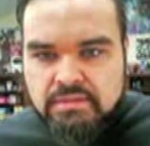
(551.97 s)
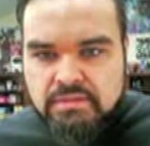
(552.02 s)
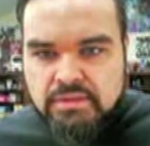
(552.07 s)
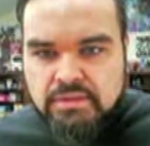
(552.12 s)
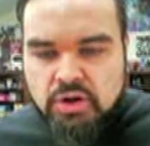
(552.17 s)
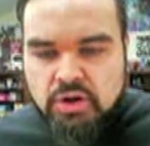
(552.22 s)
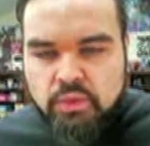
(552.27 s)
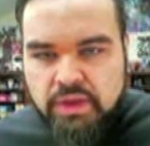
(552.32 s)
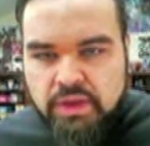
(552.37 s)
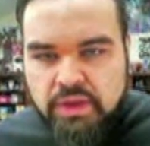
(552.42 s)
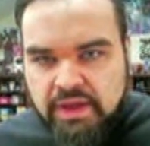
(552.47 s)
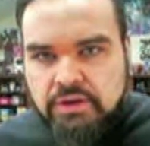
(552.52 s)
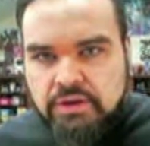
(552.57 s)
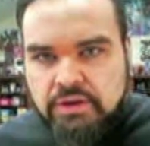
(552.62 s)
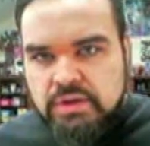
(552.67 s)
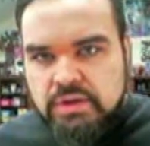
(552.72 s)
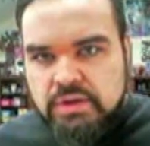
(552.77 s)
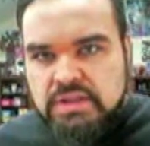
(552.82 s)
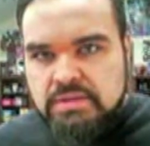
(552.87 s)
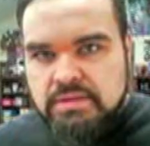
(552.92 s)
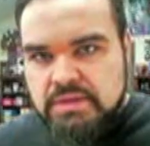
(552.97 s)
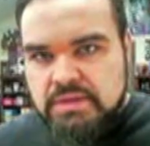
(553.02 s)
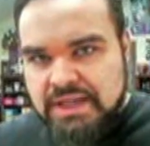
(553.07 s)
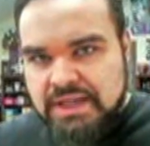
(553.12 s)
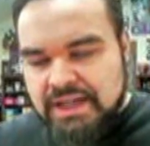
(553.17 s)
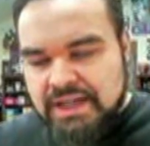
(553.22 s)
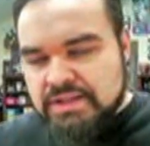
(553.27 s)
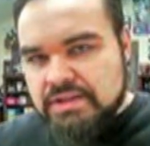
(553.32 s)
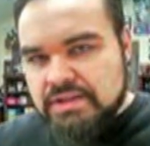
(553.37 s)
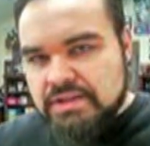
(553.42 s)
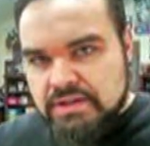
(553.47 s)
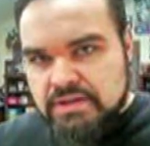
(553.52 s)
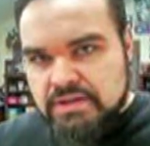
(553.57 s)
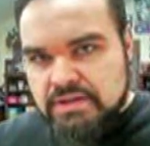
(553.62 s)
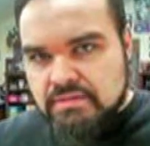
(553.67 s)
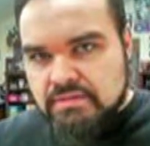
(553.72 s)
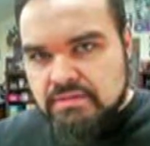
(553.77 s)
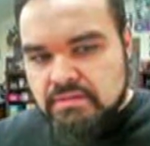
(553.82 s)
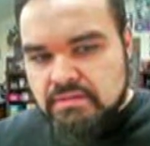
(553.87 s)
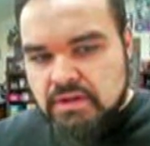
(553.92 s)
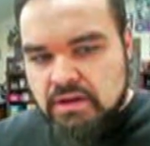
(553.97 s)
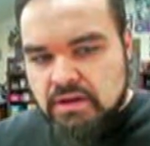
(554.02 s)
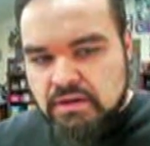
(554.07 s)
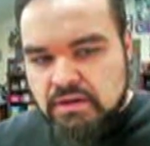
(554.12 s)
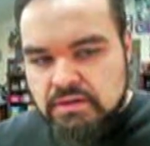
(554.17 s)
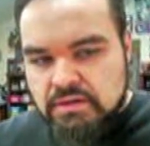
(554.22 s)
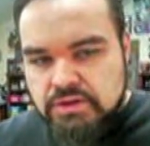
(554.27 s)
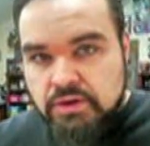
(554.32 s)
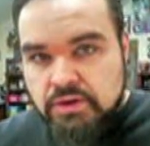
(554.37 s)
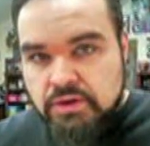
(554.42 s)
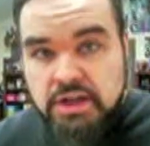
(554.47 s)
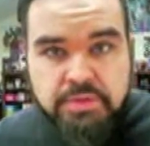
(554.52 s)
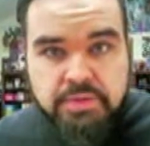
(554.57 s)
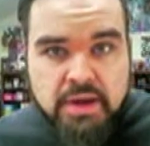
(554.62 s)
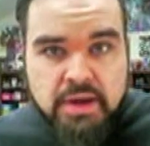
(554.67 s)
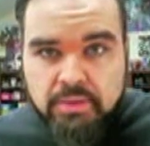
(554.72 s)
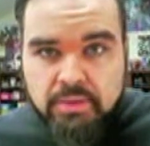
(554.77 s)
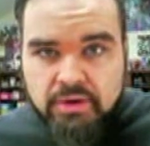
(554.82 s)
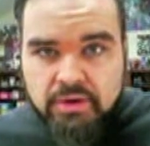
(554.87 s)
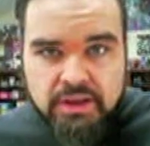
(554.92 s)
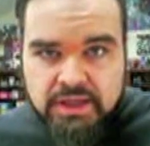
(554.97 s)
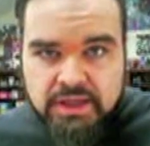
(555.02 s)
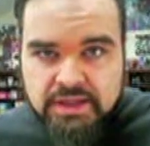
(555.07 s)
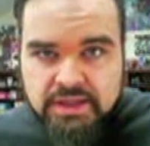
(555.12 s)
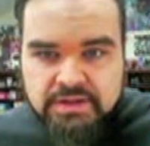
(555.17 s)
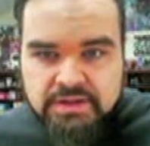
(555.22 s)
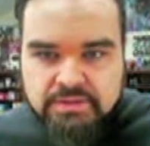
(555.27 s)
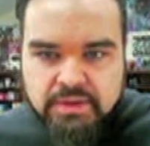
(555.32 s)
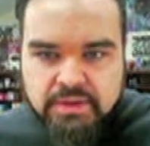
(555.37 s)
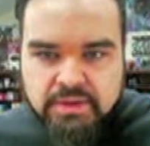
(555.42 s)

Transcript: without doing some tests on scratch paper at least.